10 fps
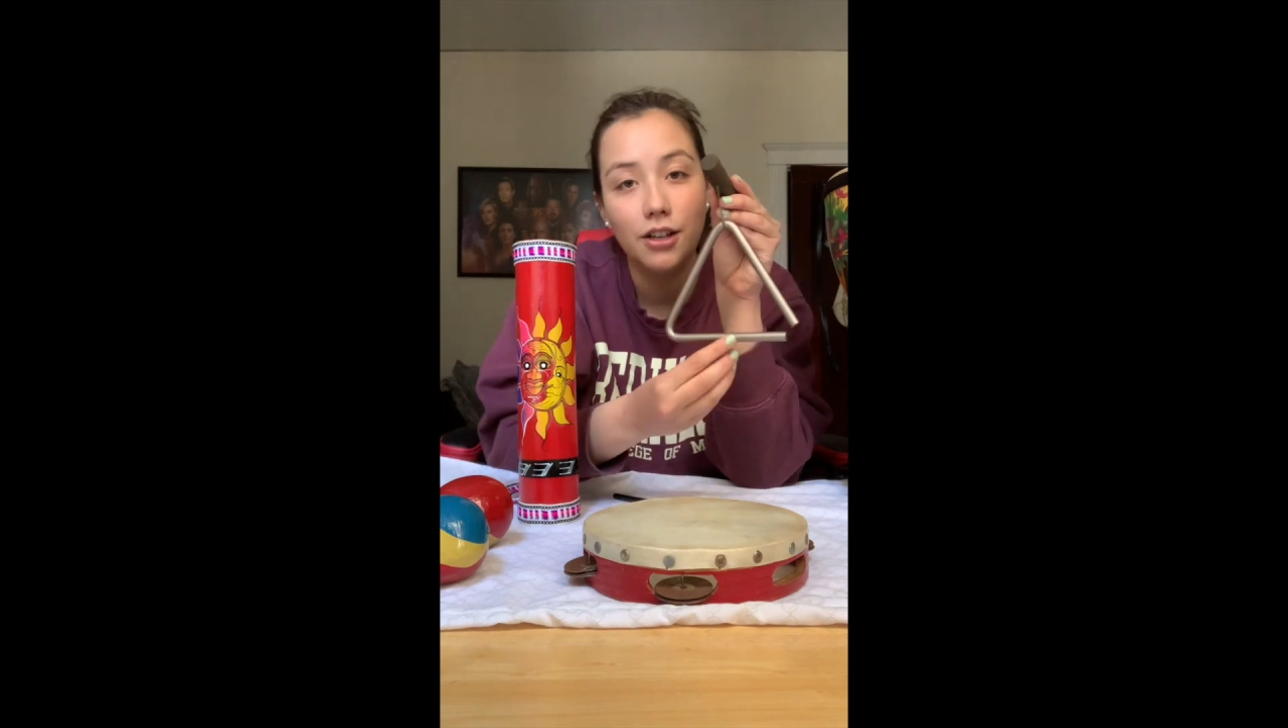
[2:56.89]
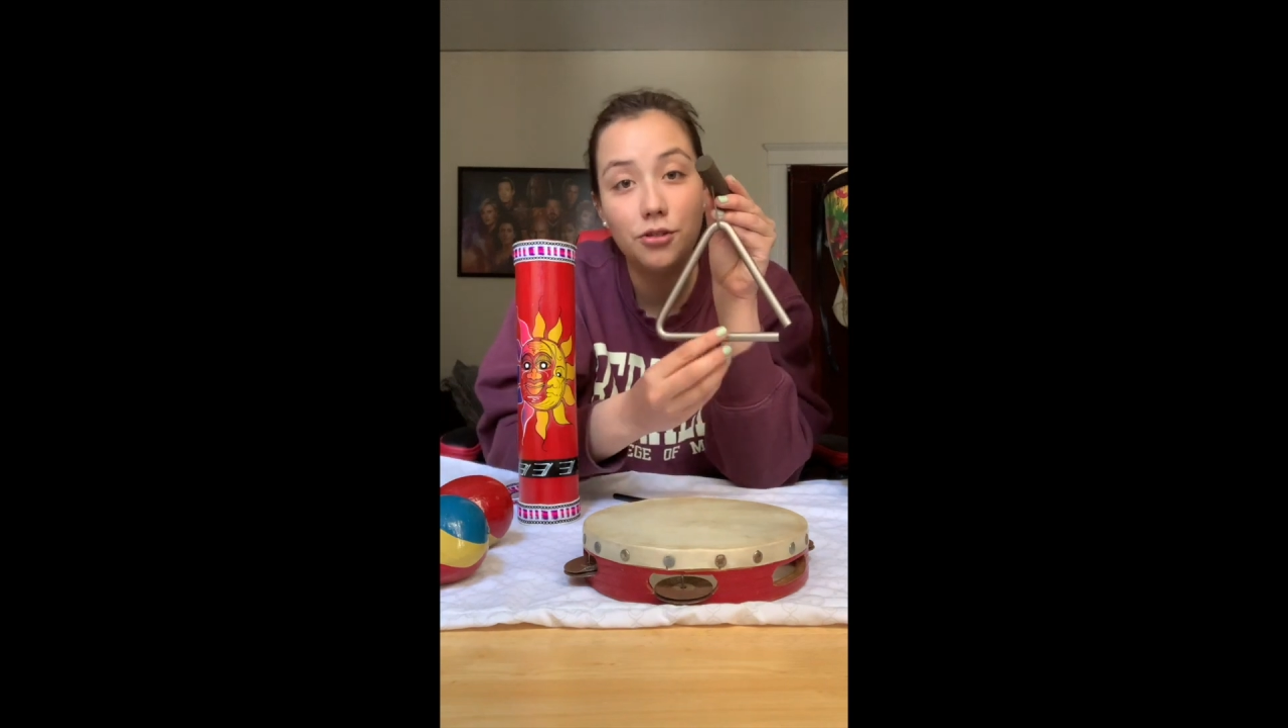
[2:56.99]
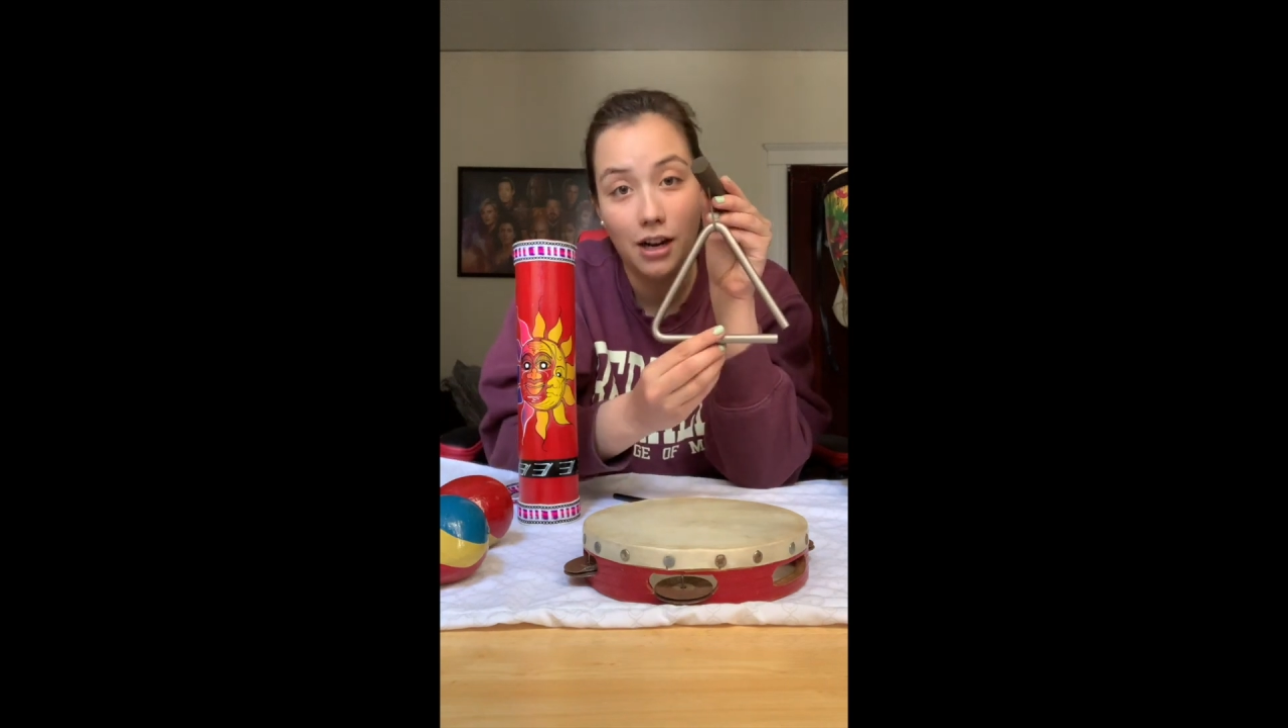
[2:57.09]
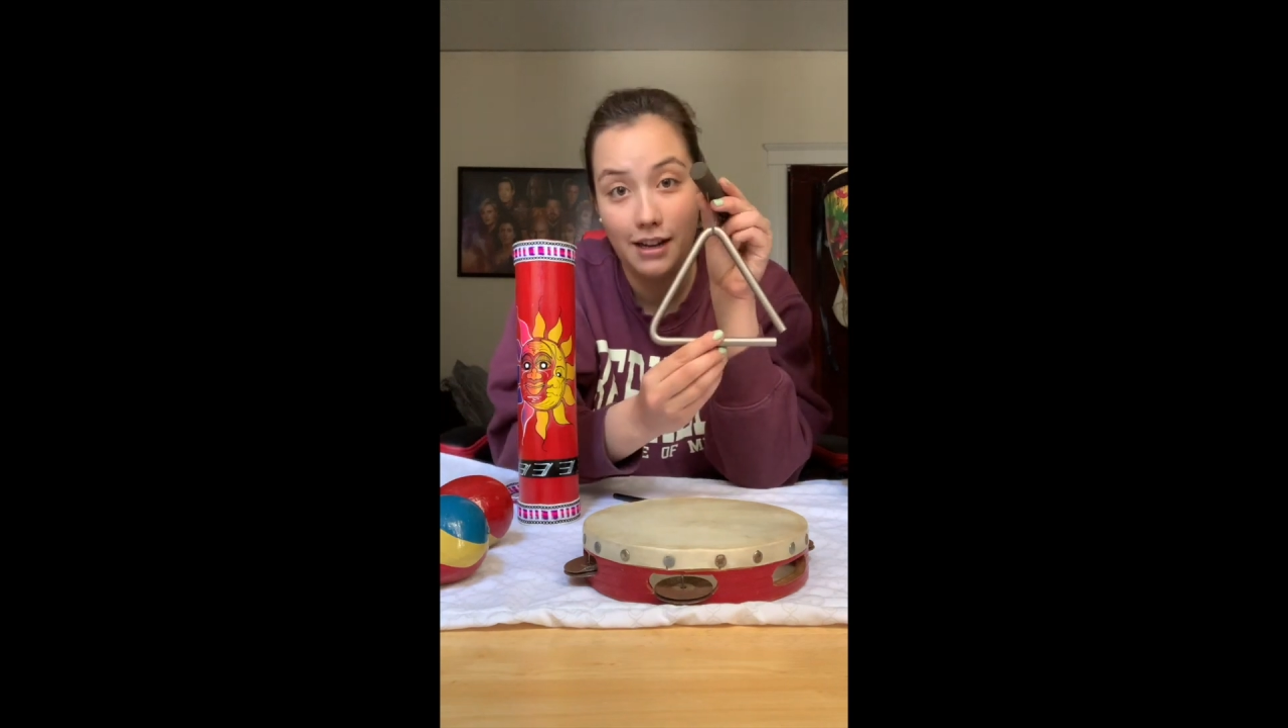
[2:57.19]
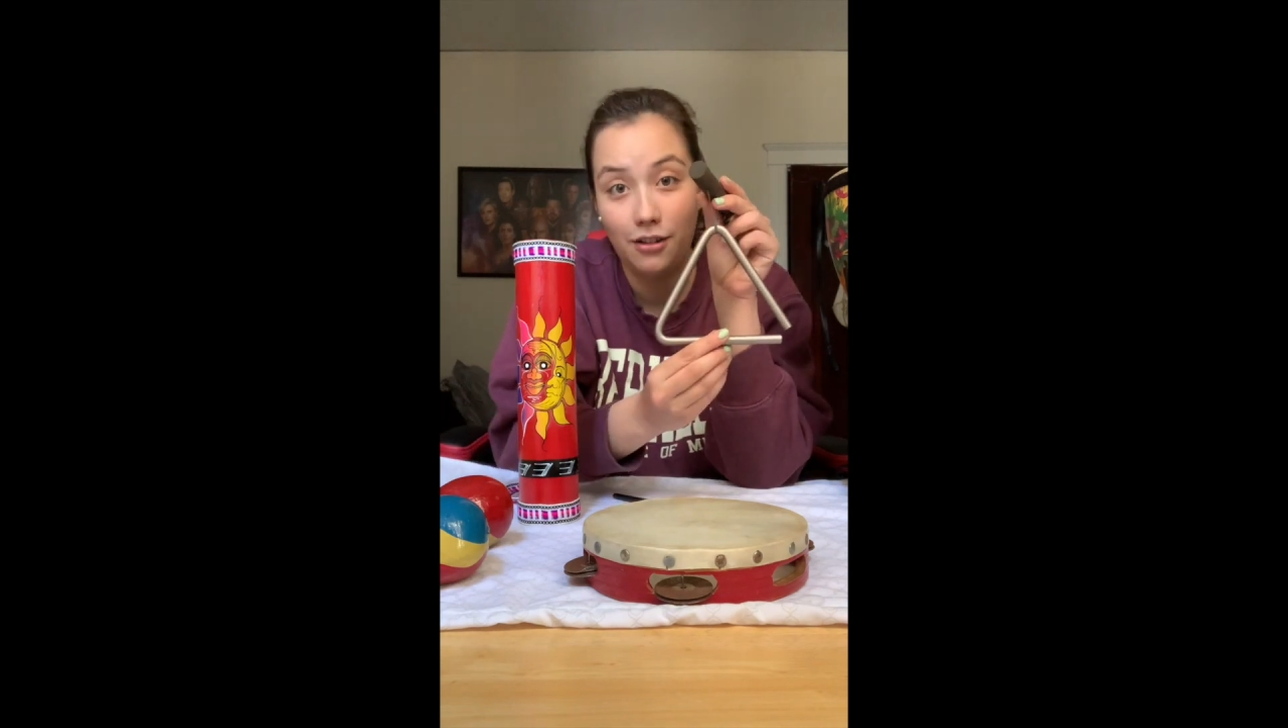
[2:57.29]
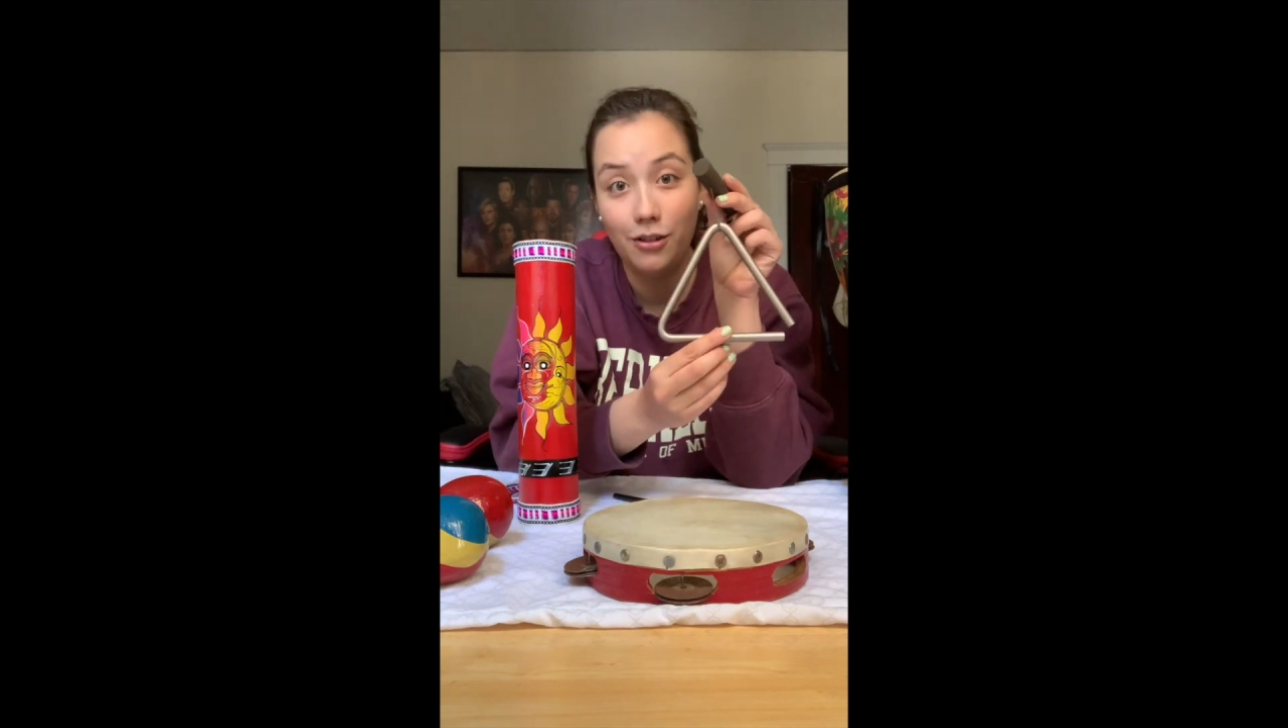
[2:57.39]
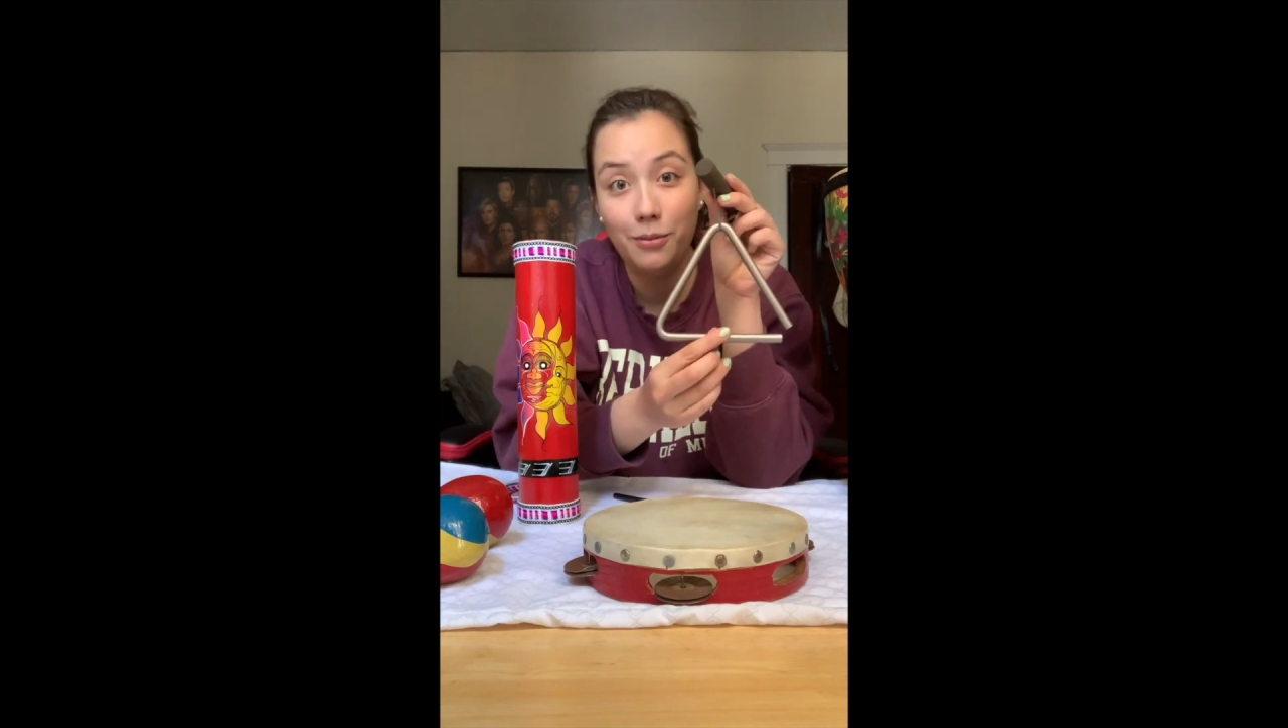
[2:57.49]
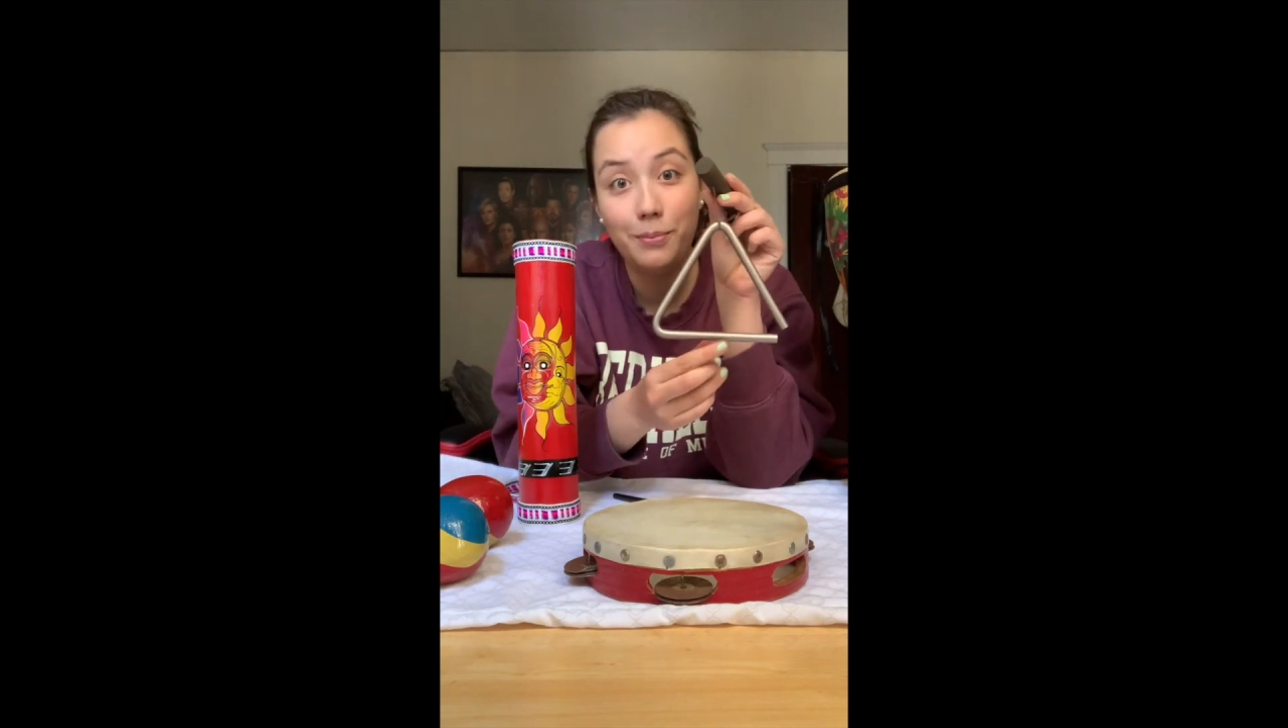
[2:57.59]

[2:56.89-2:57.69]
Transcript: triangle